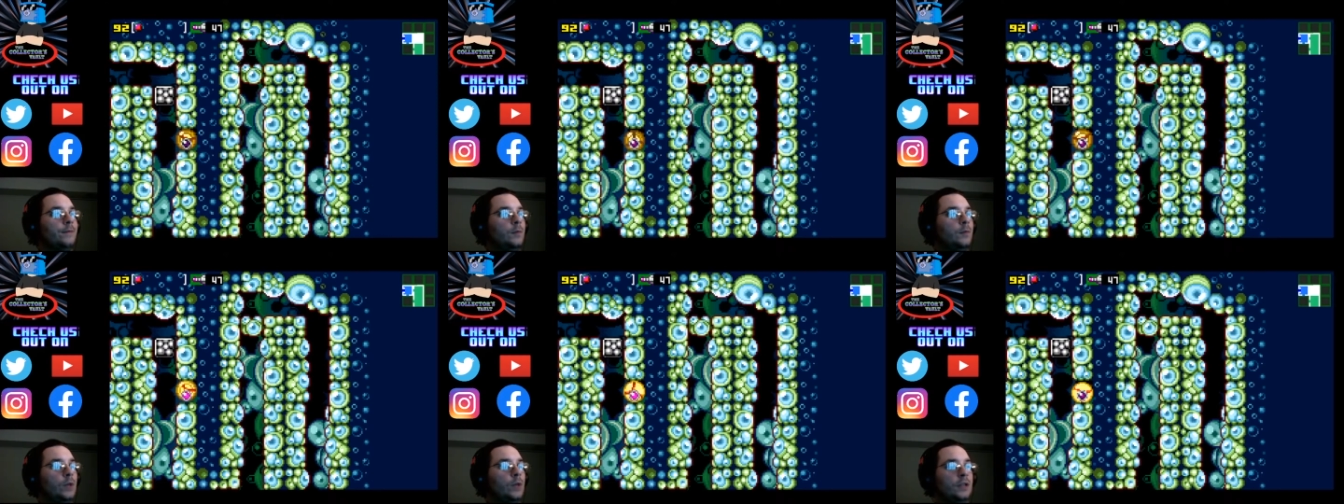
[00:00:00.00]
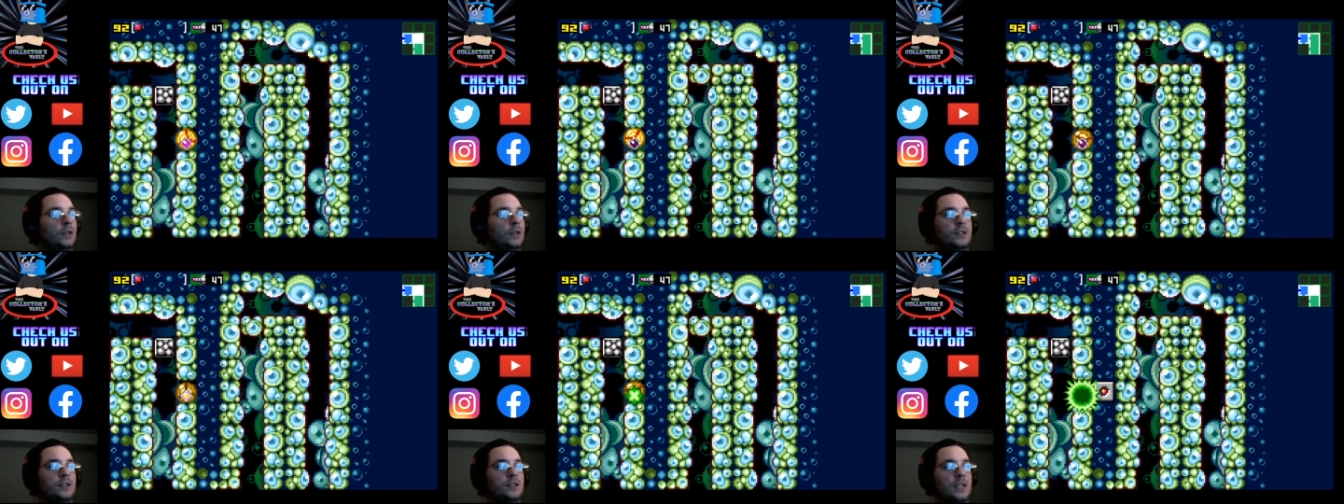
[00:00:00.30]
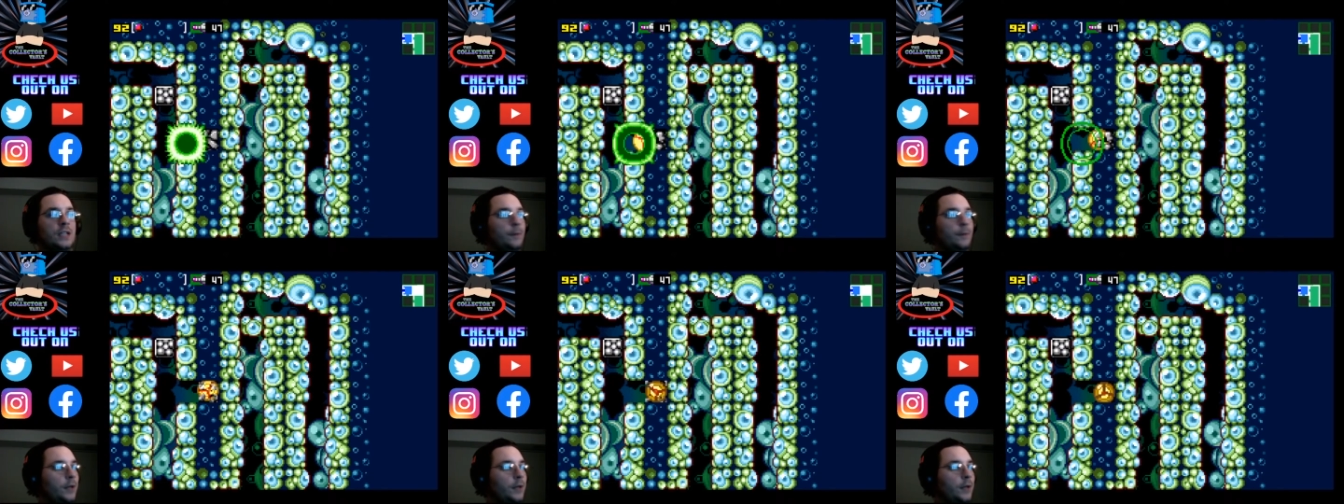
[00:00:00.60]
We can
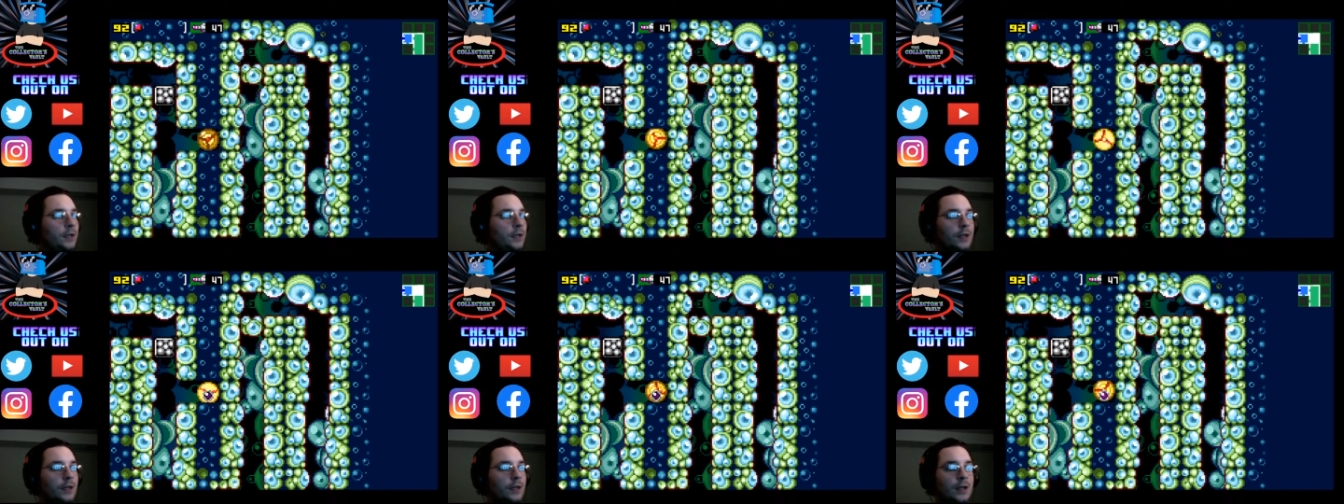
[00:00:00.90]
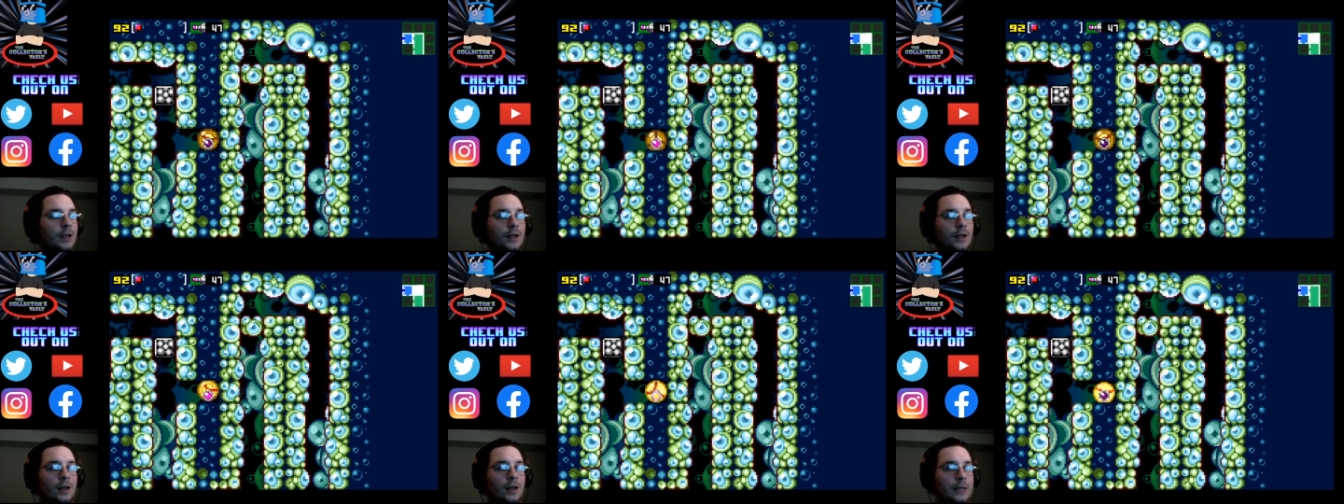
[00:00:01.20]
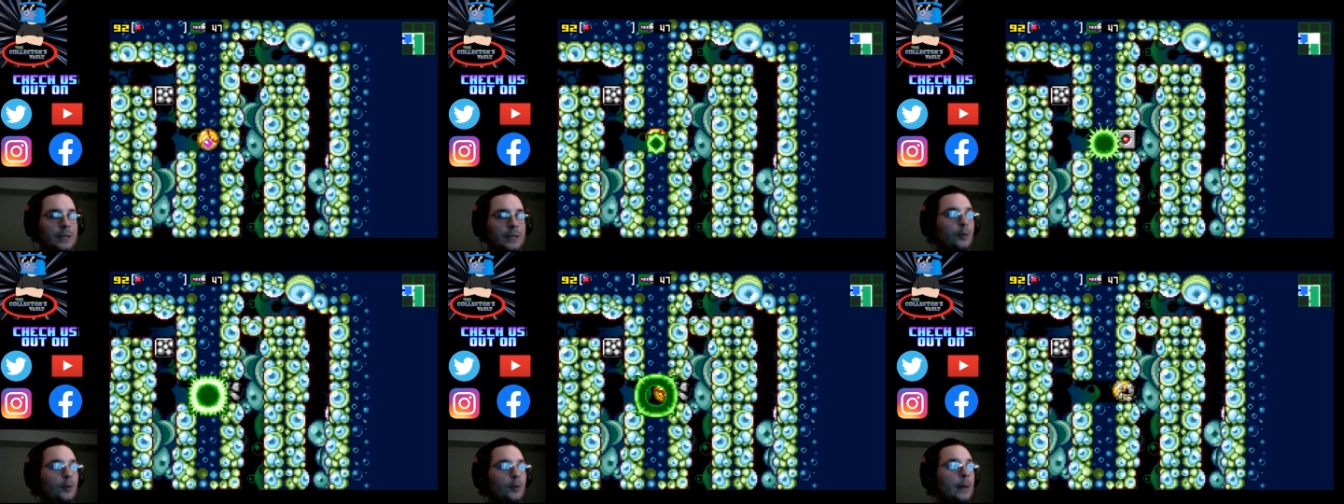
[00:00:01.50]
skip like a
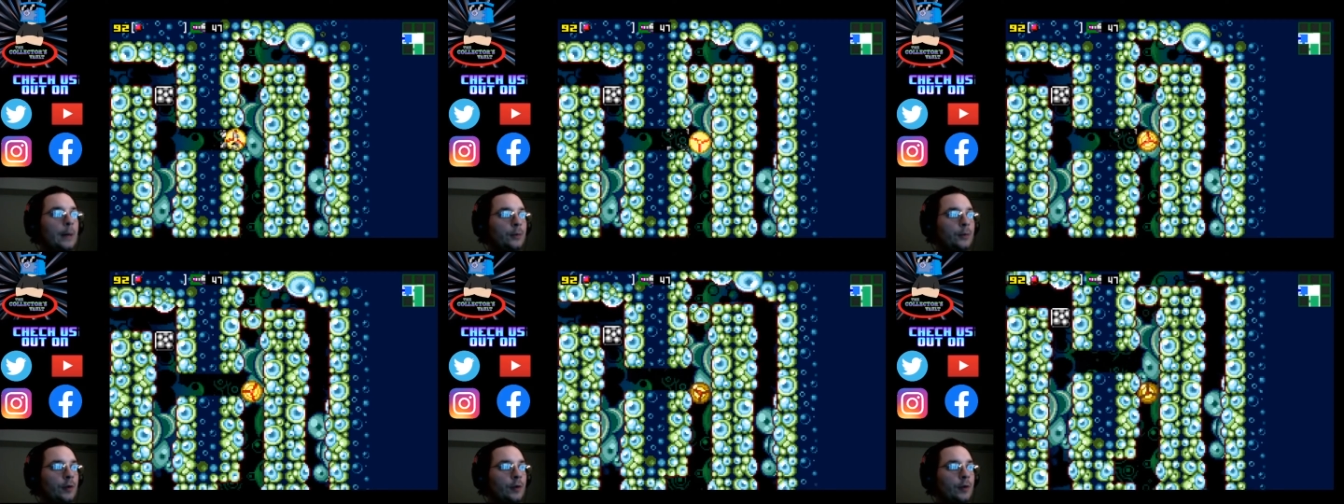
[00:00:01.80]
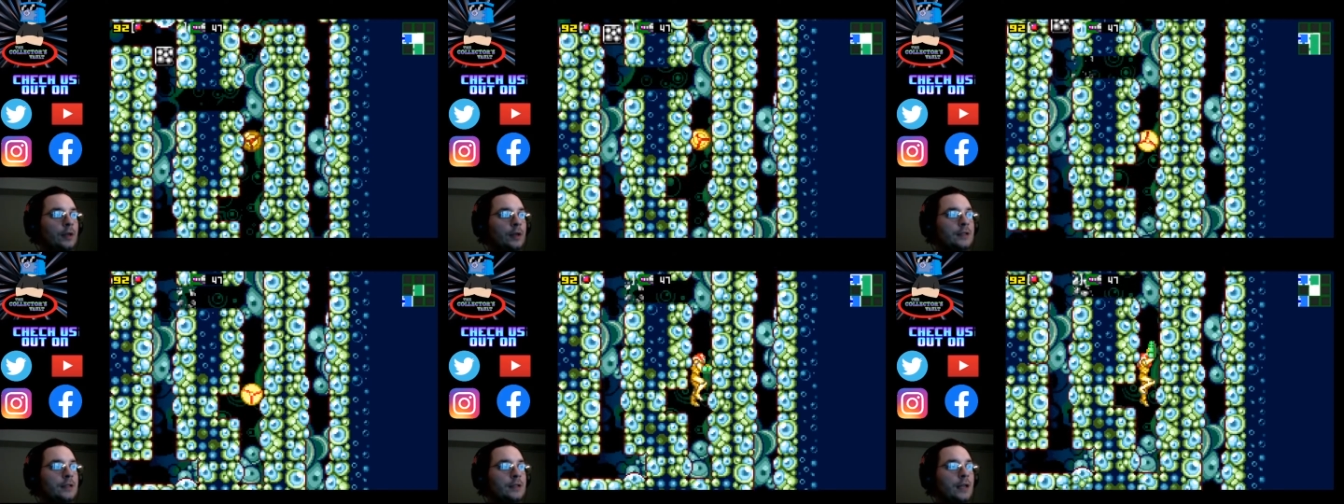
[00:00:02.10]
couple upgrades,